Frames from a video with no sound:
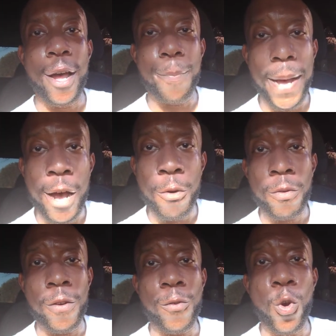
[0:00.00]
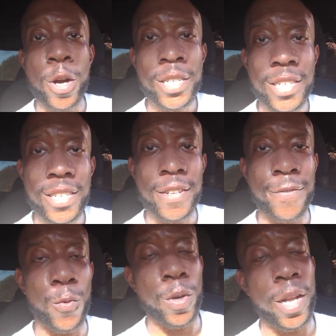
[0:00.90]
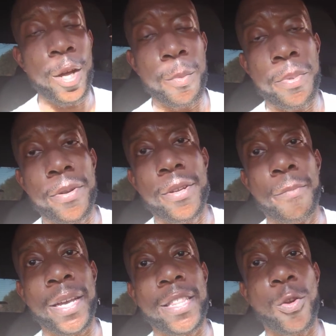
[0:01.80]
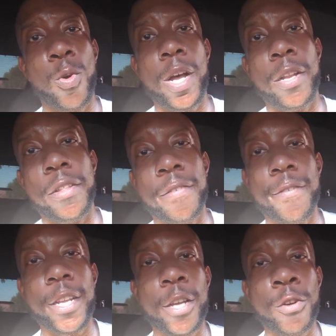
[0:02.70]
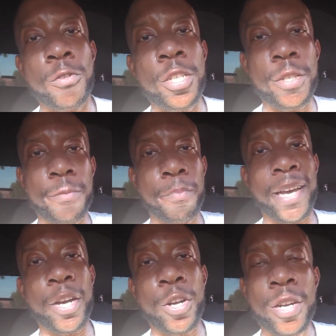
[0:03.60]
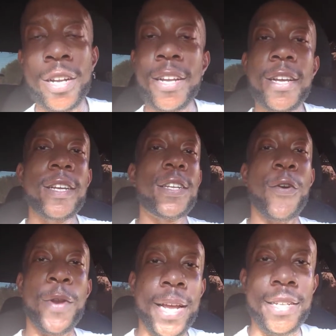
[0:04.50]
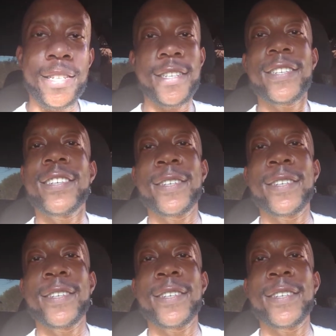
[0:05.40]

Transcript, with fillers: If you want to help make the quality of the videos better, donate, point blank period.